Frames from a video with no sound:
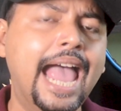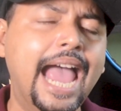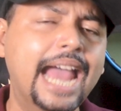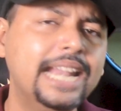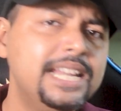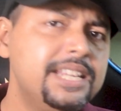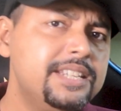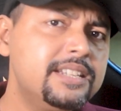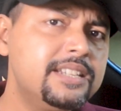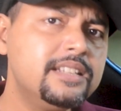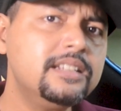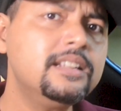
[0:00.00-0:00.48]

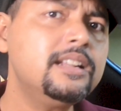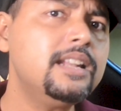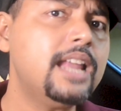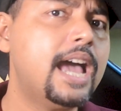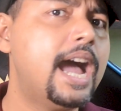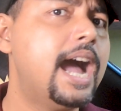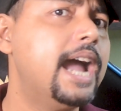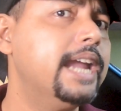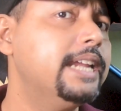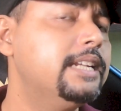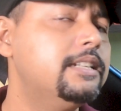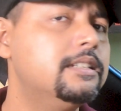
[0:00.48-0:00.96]
Additional
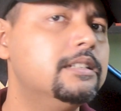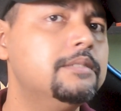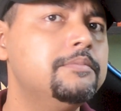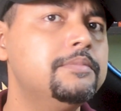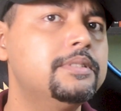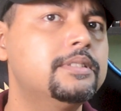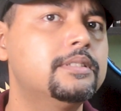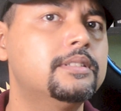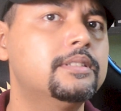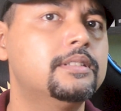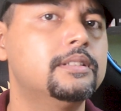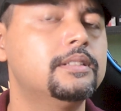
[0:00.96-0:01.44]

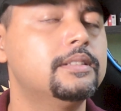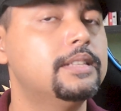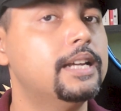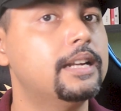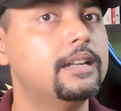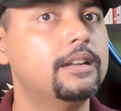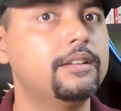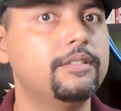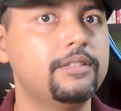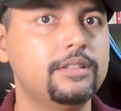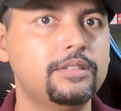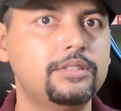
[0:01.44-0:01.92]
items that
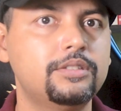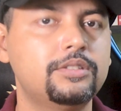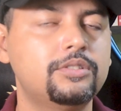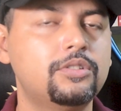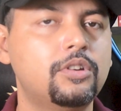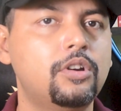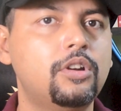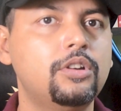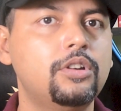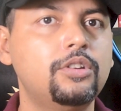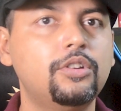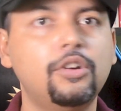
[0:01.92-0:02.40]
are
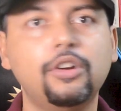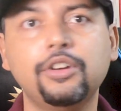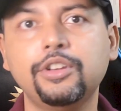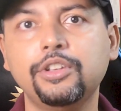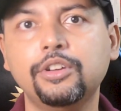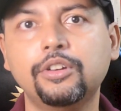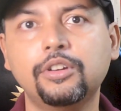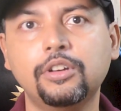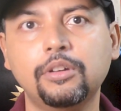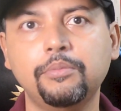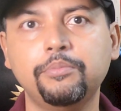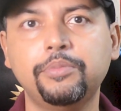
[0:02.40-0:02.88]
installed on
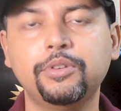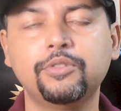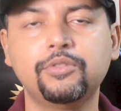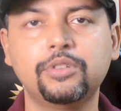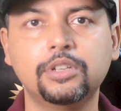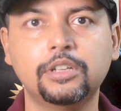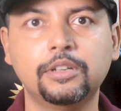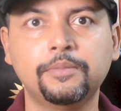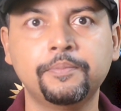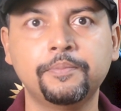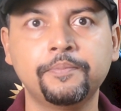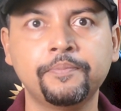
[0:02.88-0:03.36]
your
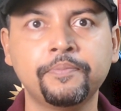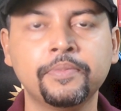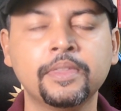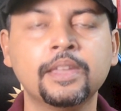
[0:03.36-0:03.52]
computer.